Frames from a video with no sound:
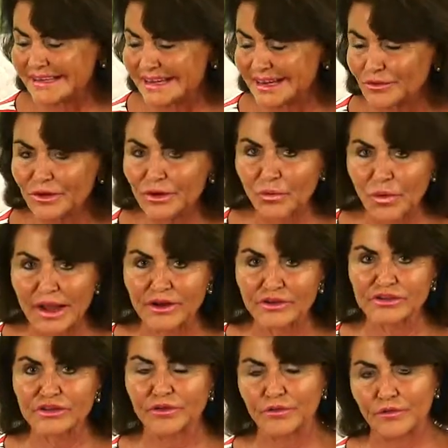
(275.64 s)
it
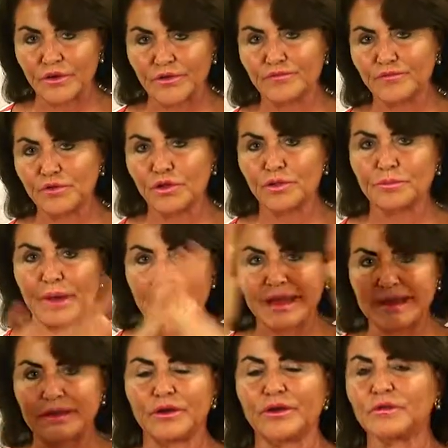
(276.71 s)
requires a, a full
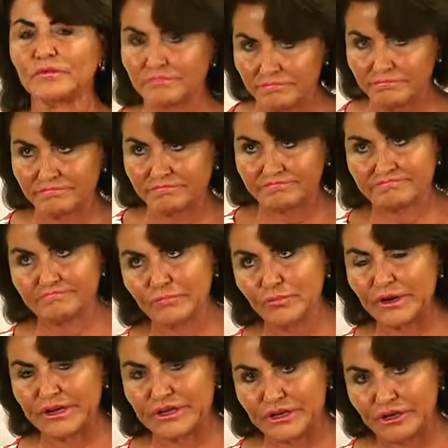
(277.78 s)
body
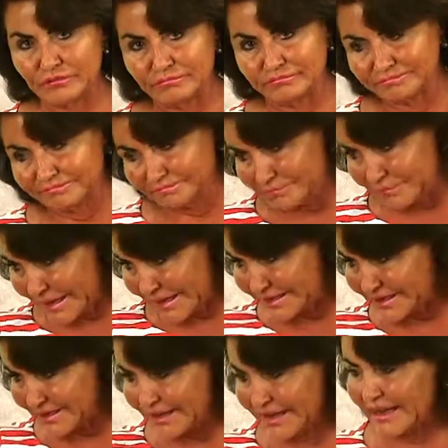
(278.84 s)
redo.
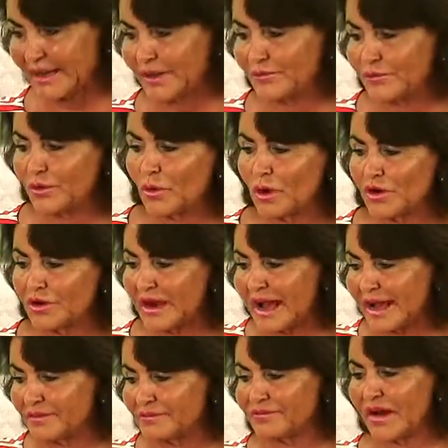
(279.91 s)
Basically, if you are
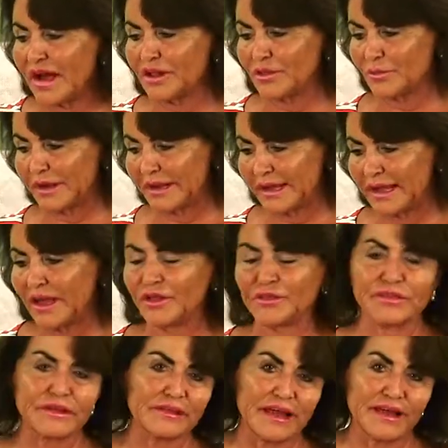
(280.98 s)
not following
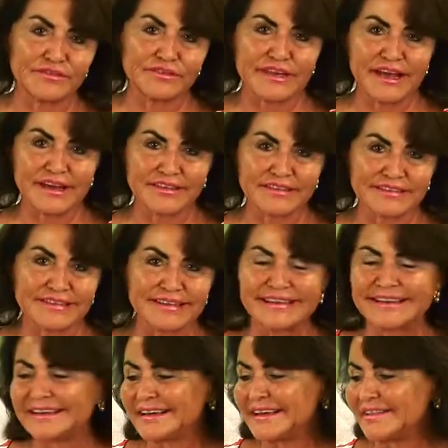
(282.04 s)
healthy lifestyles,
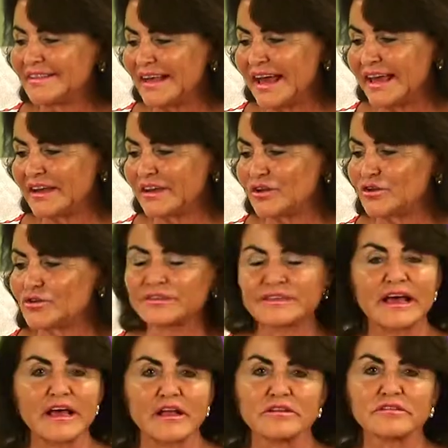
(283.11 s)
then your
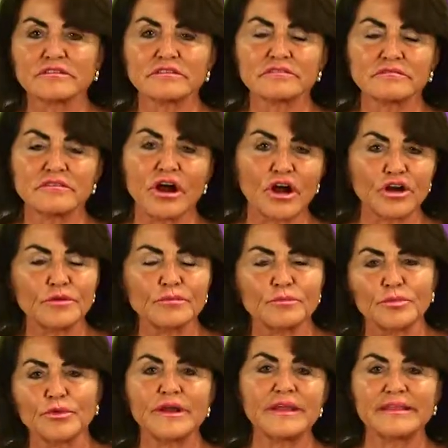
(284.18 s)
cells
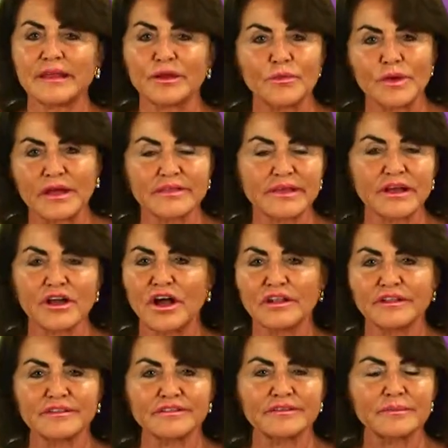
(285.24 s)
aren't breathing well. They
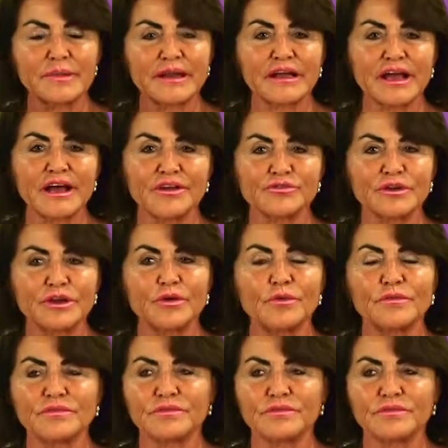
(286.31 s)
call the mitochondria